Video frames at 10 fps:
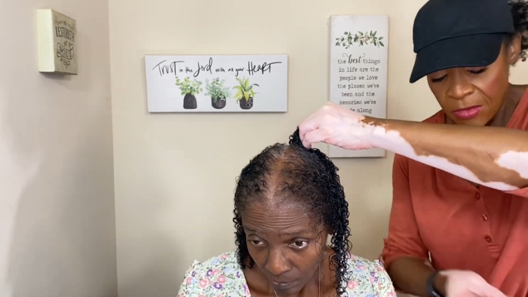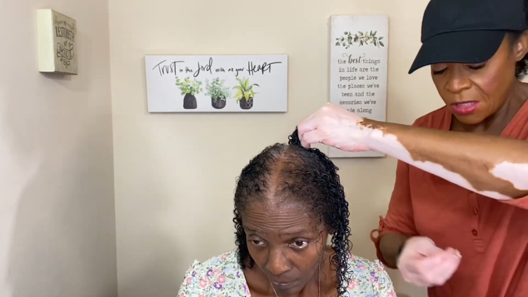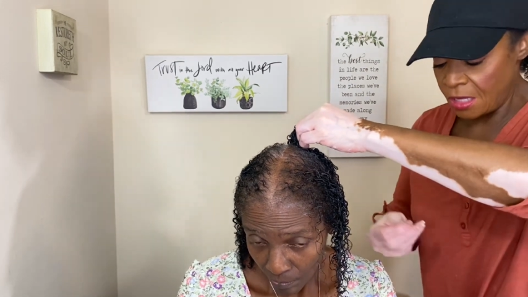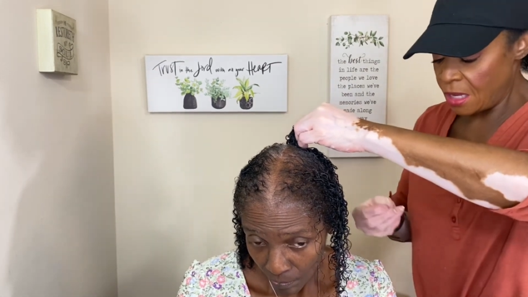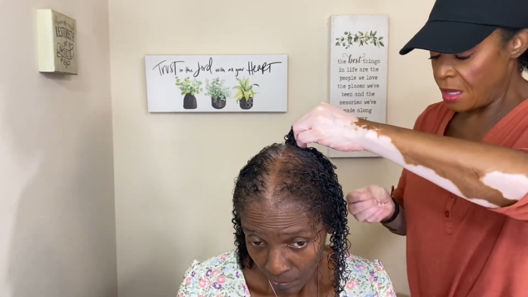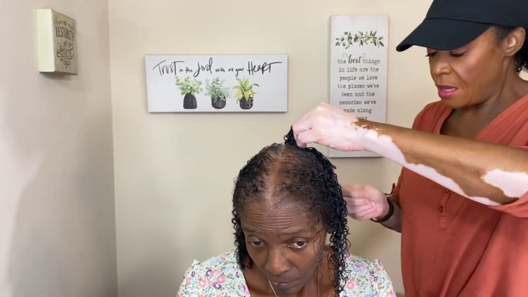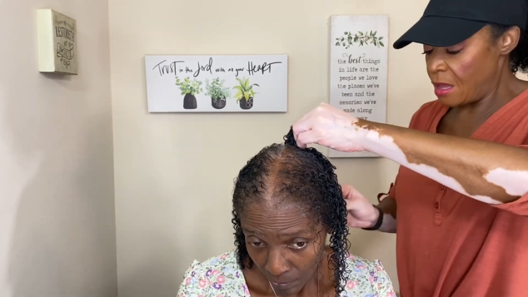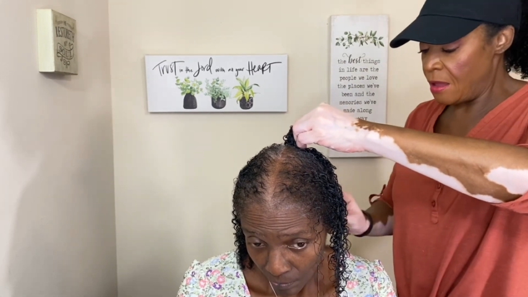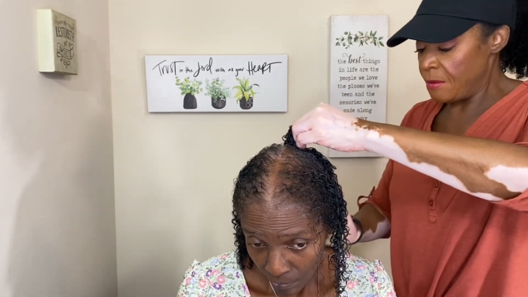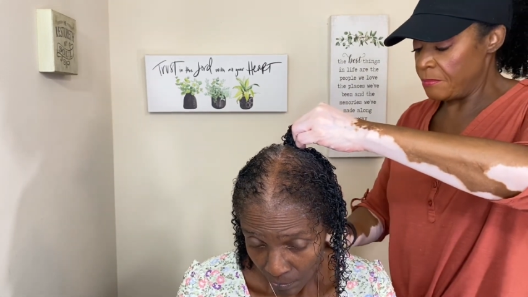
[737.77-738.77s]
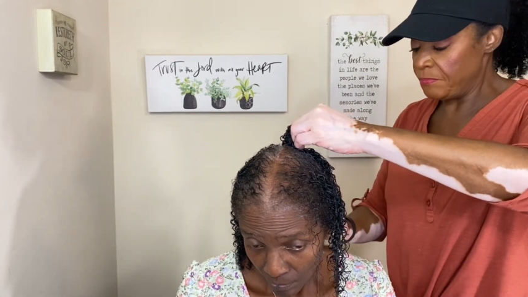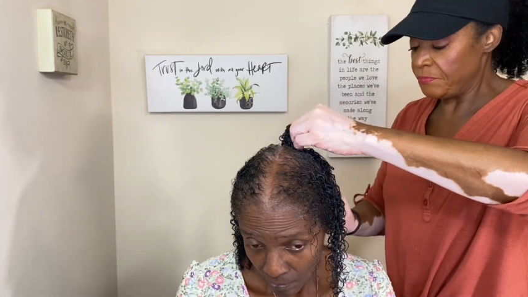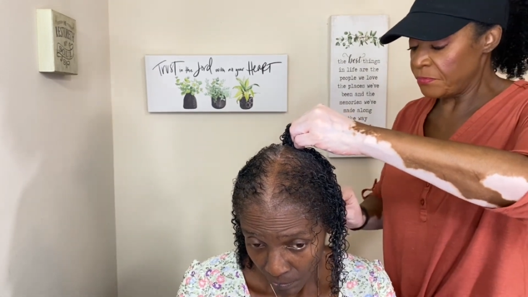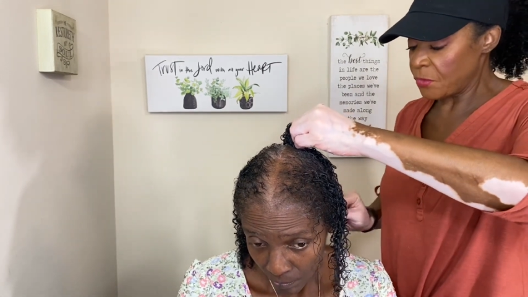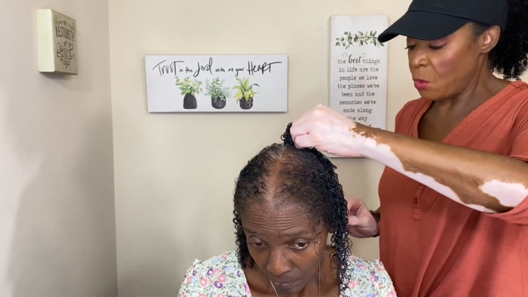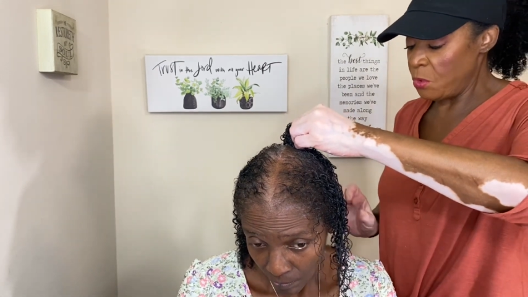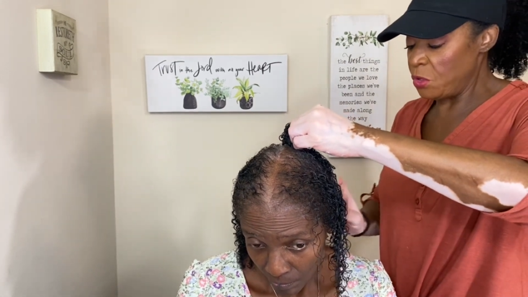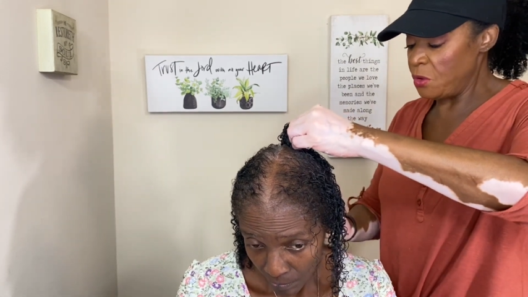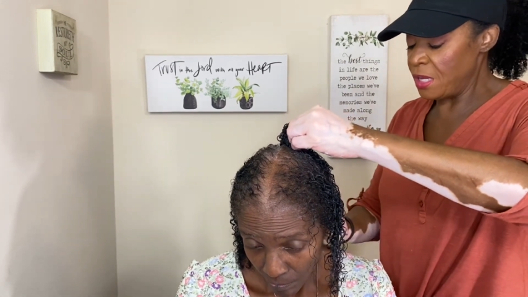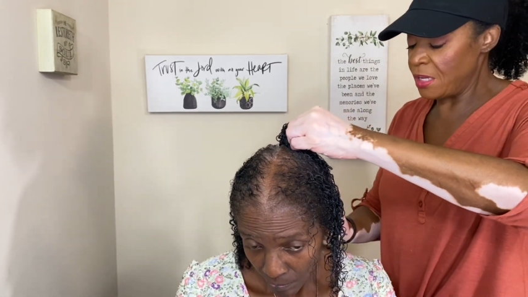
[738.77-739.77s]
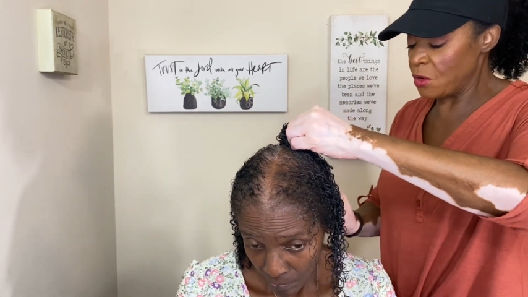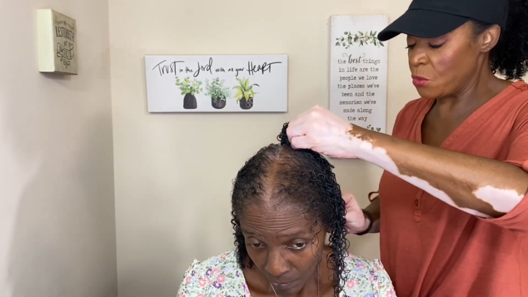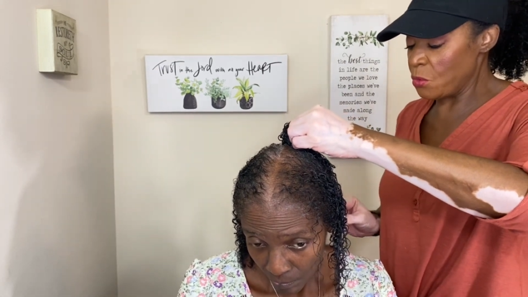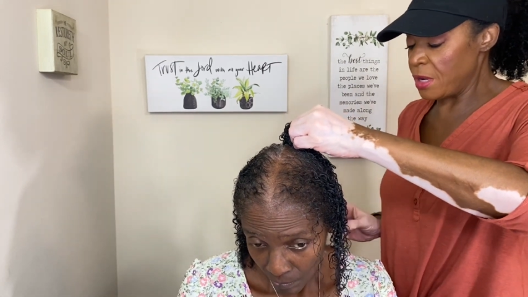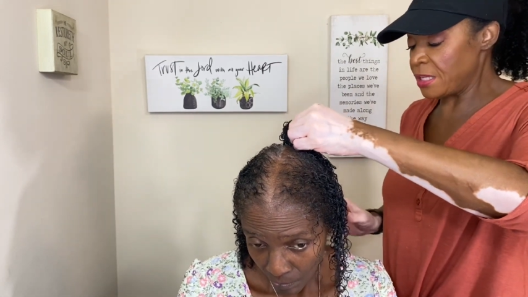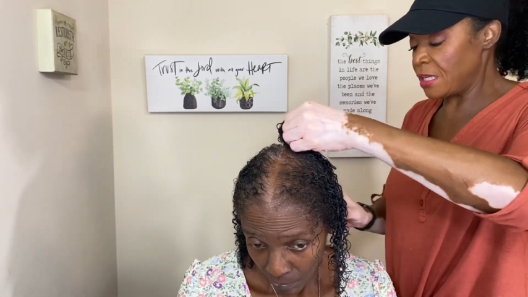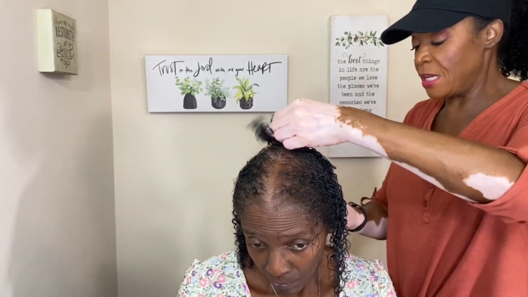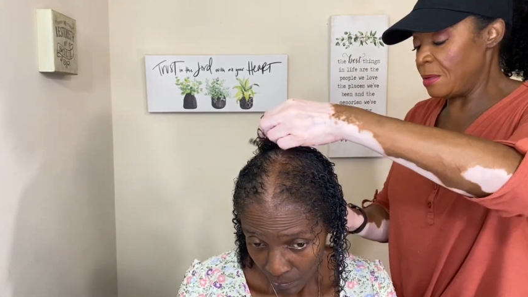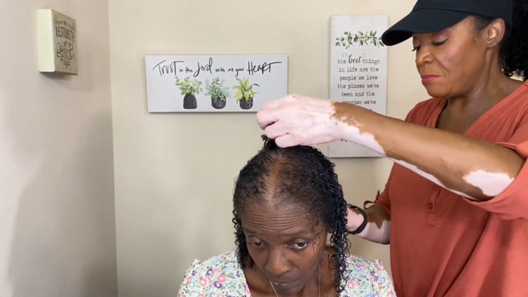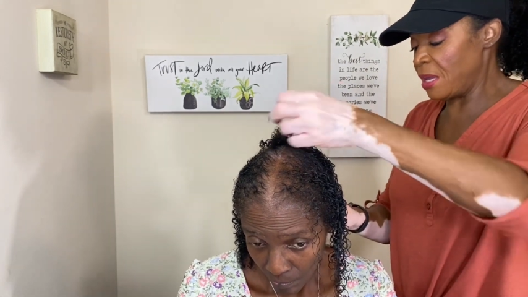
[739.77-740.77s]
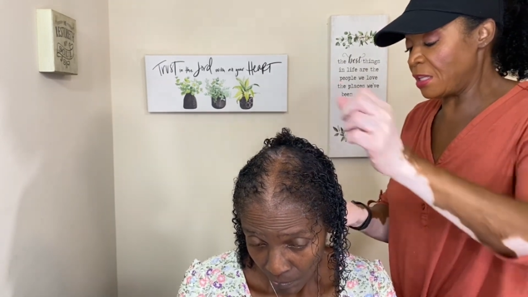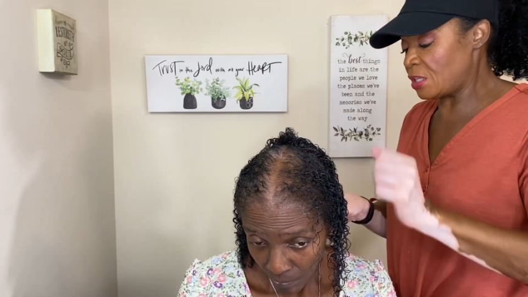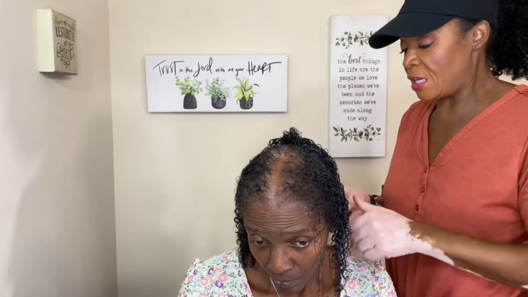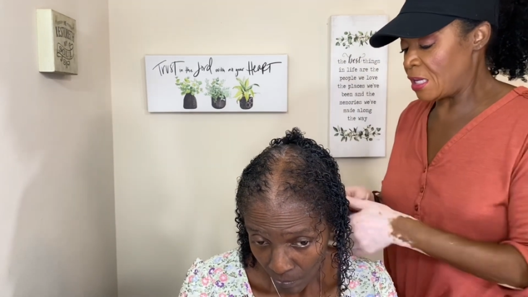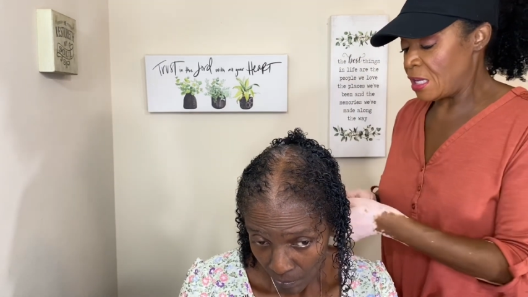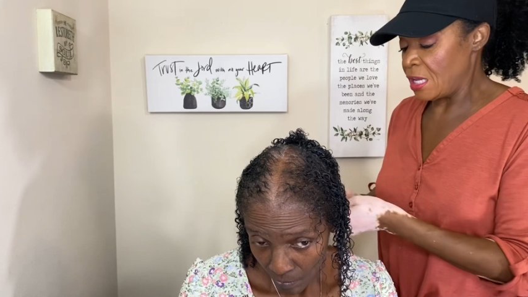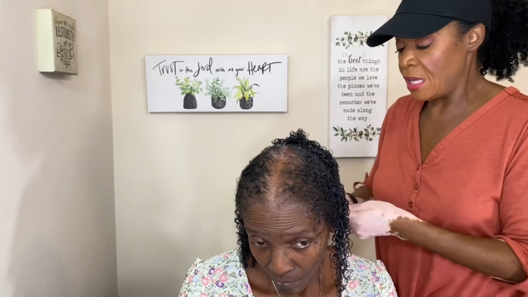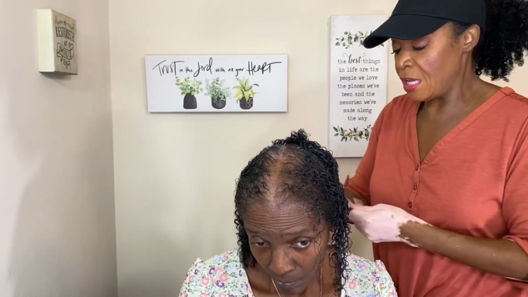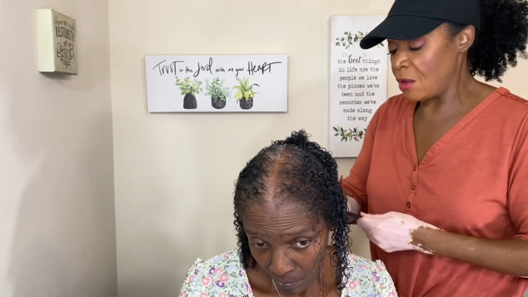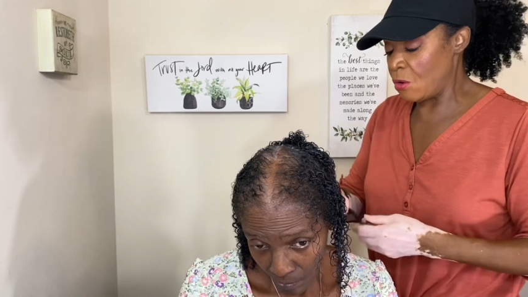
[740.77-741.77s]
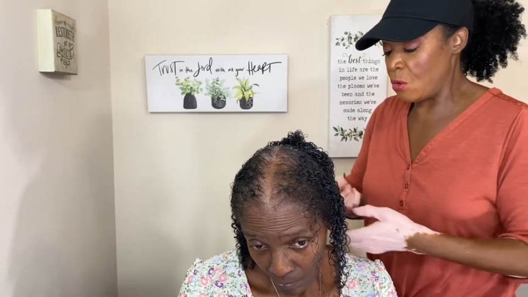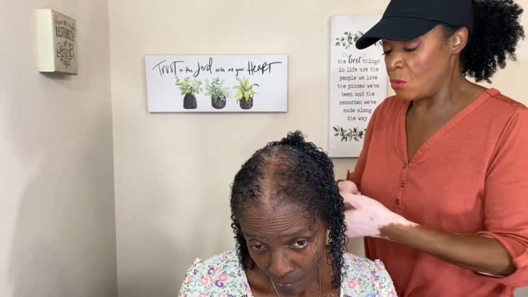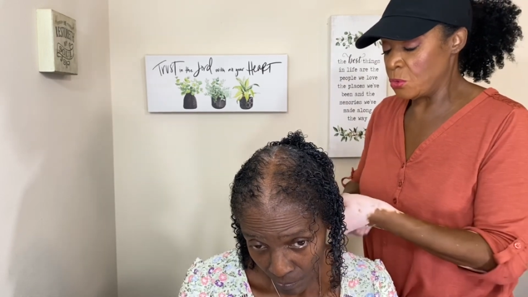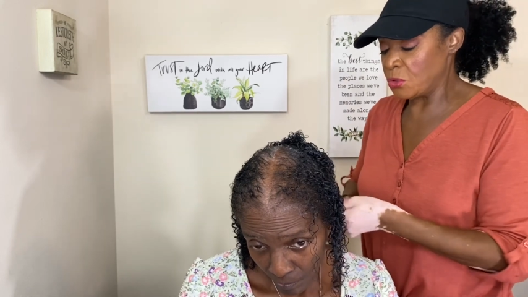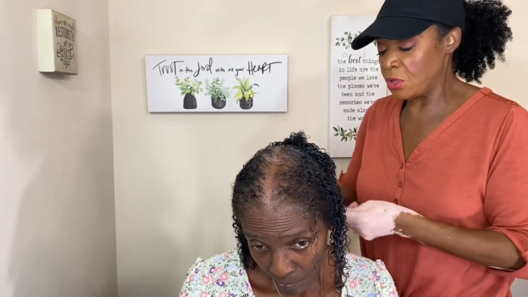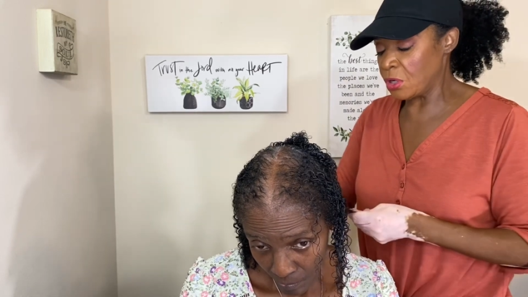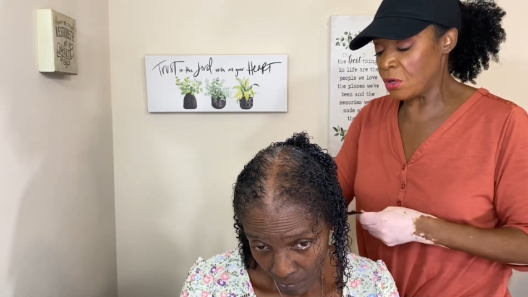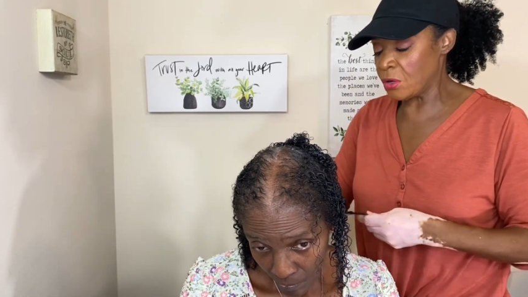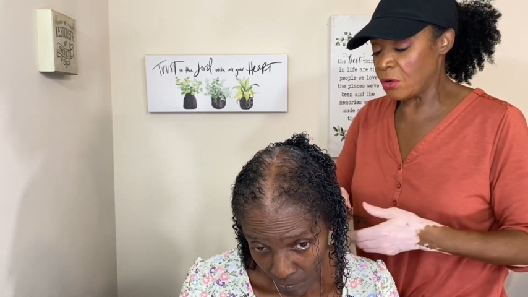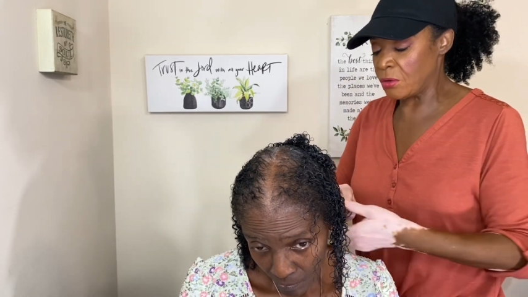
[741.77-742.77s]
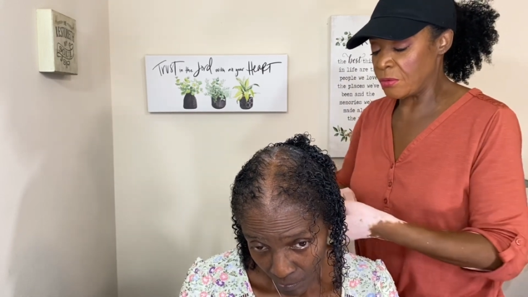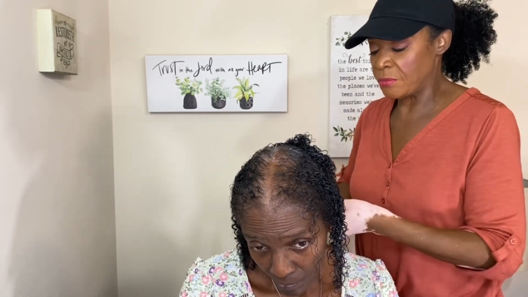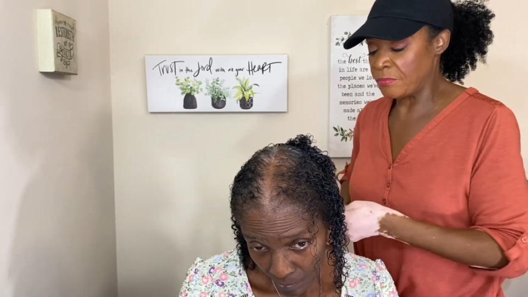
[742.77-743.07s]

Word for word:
Speaker 1: The um when you get the crunch, it makes it it holds the curl.